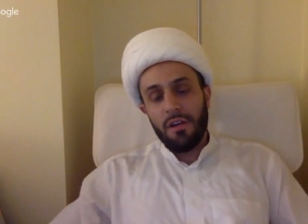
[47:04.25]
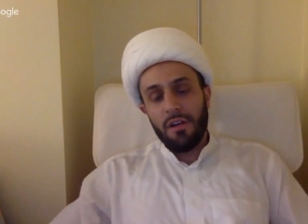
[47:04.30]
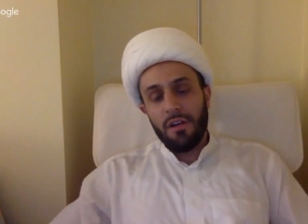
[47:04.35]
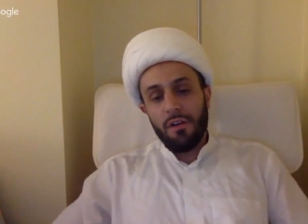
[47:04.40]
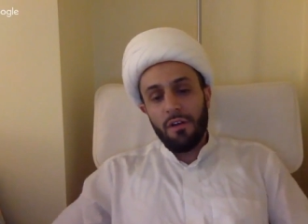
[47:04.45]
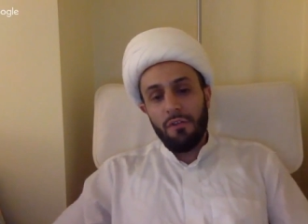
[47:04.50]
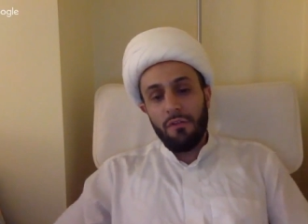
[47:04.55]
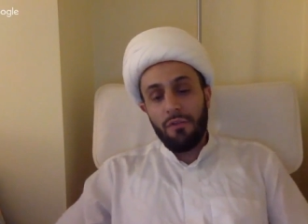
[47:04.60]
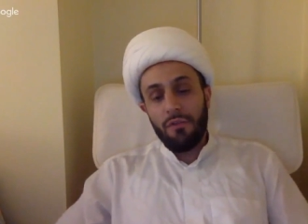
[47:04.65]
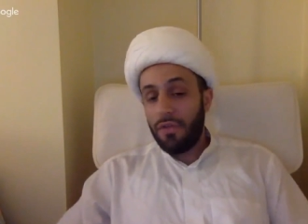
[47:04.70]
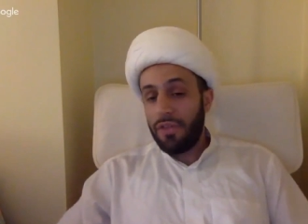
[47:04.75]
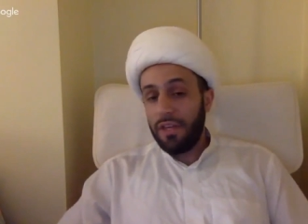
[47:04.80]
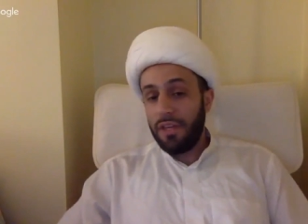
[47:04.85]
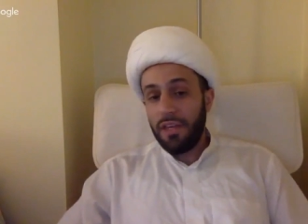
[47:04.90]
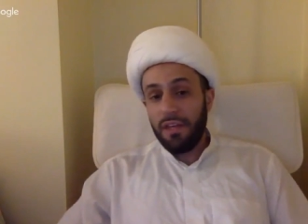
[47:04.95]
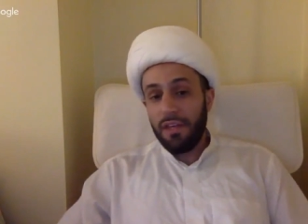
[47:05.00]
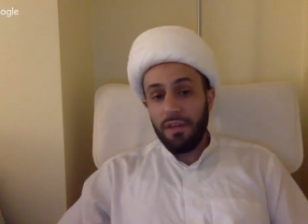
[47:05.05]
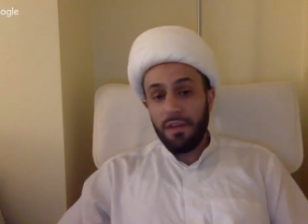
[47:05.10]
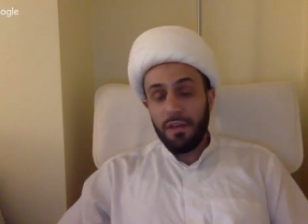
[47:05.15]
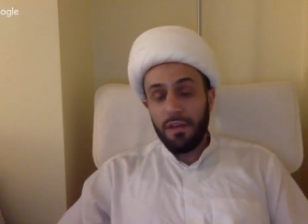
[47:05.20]
for
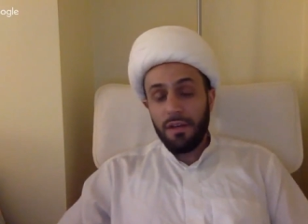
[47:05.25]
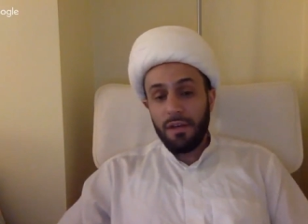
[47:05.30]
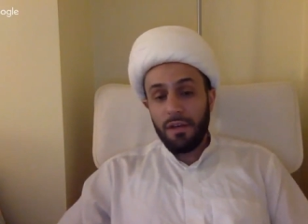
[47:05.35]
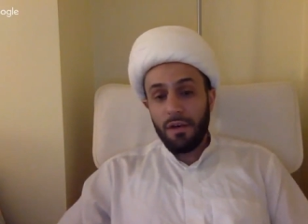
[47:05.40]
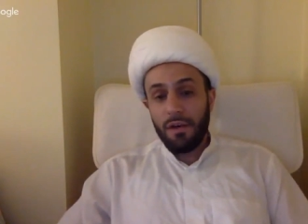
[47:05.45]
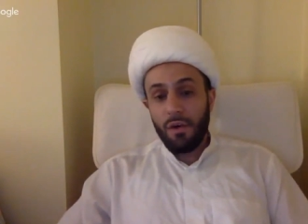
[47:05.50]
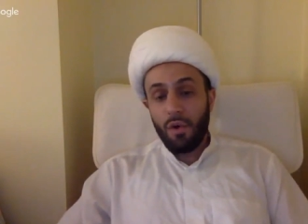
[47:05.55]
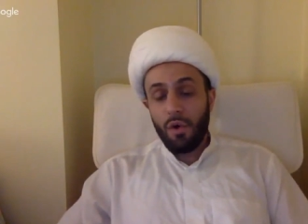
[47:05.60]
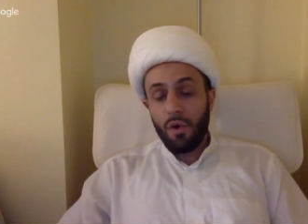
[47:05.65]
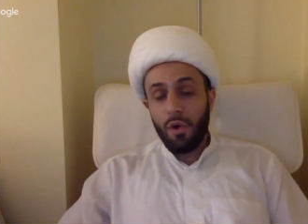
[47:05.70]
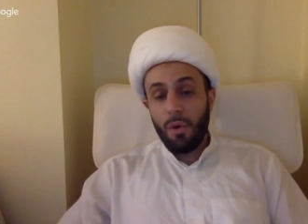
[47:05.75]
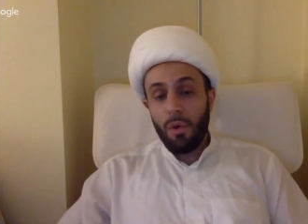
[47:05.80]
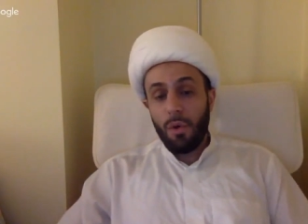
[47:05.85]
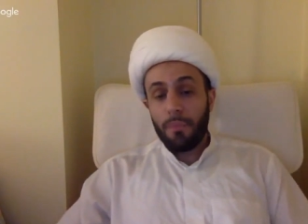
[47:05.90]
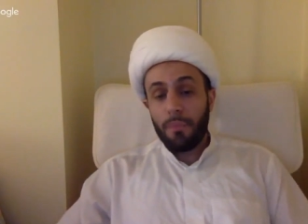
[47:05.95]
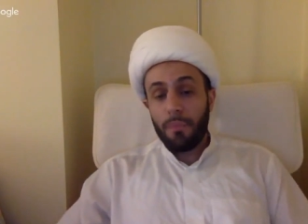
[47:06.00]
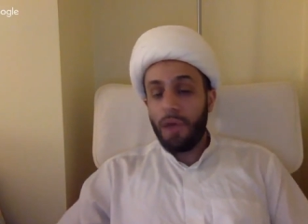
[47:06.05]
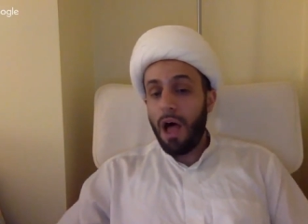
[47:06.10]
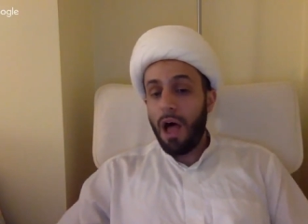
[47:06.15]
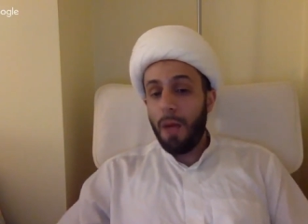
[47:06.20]
the
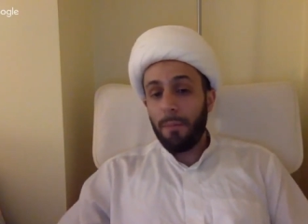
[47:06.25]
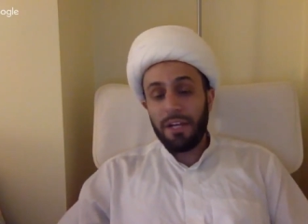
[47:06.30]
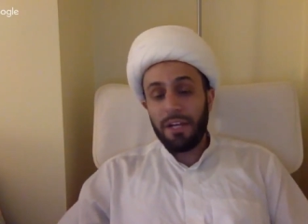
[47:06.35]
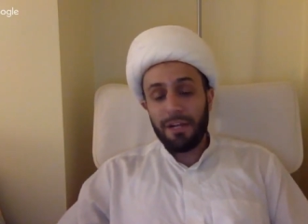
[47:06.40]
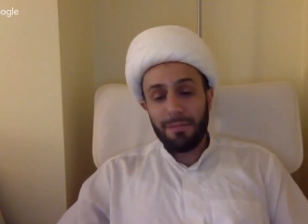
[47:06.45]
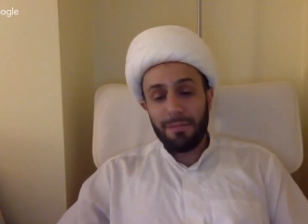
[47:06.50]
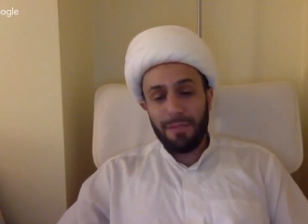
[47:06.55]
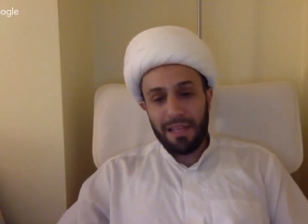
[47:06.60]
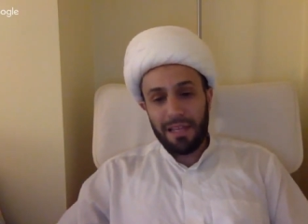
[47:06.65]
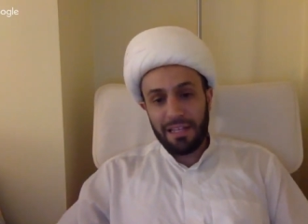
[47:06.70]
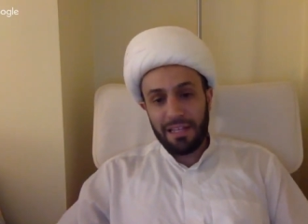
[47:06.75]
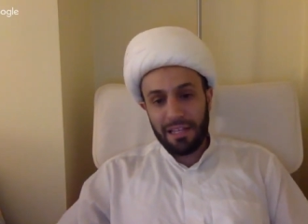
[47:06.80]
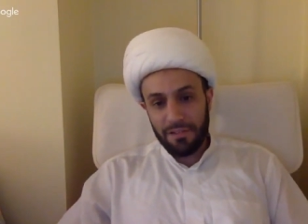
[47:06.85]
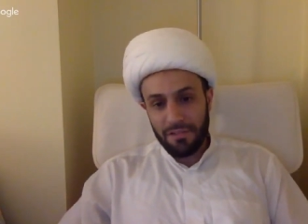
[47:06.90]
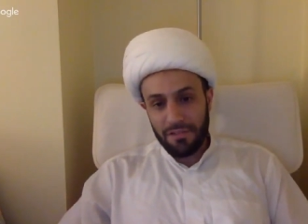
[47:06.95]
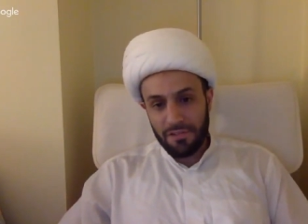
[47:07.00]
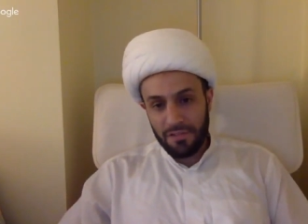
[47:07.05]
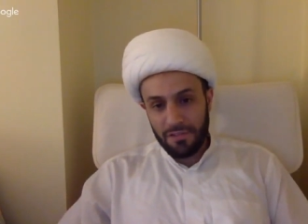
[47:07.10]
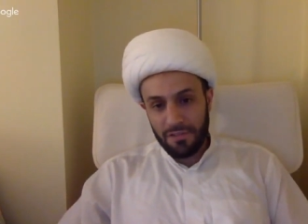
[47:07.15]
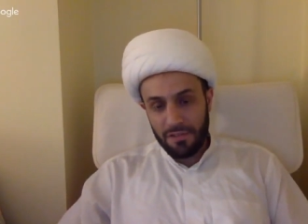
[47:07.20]
prominent
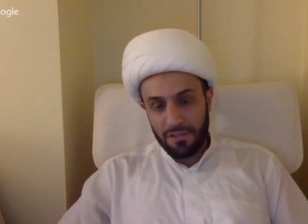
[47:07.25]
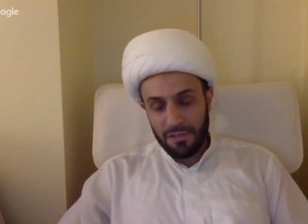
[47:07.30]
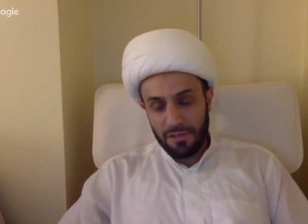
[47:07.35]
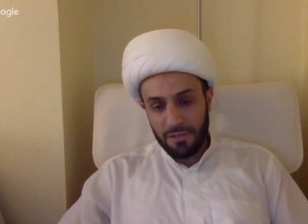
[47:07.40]
Meccans.